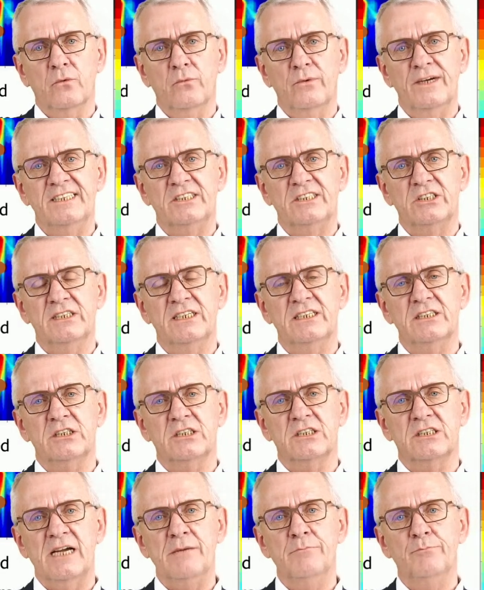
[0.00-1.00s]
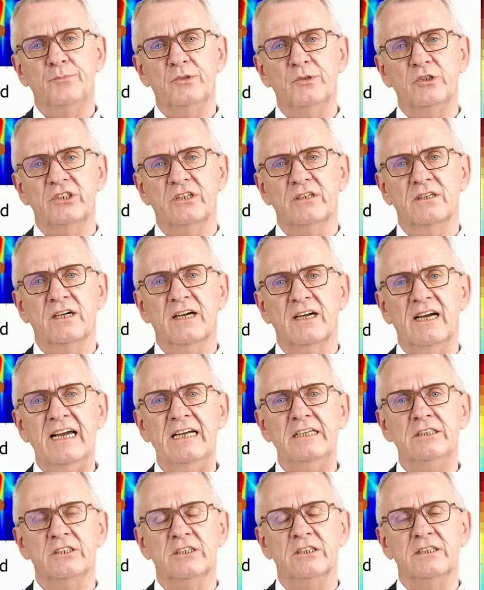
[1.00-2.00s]
which this temperature
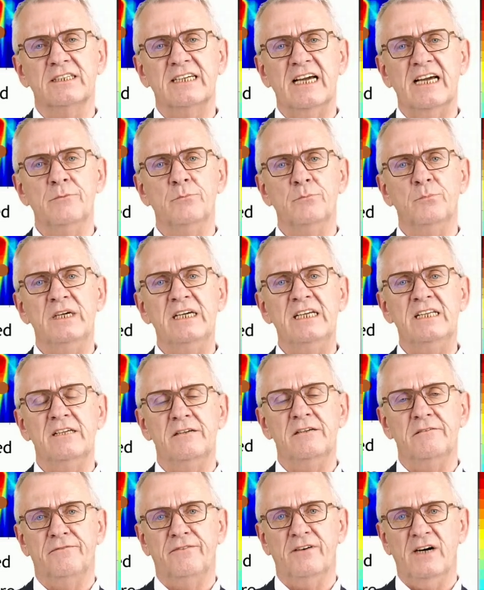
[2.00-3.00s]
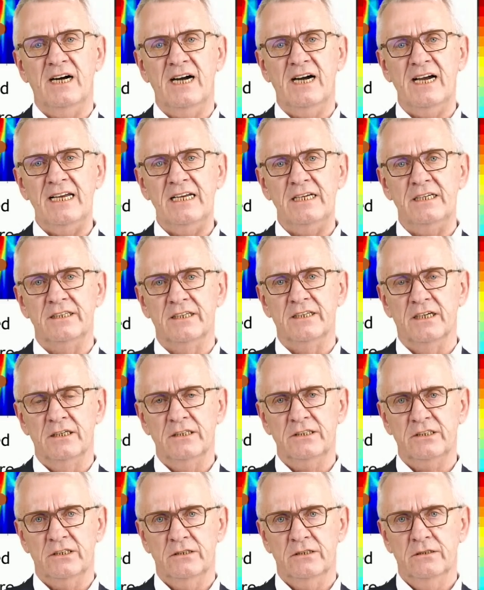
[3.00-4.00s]
gradient can be
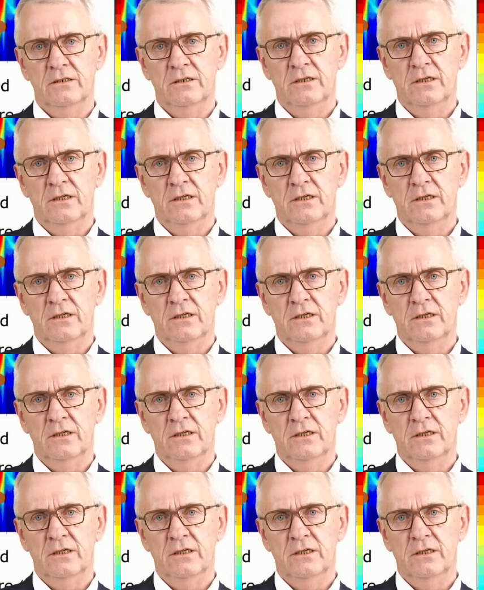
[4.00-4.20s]
divided,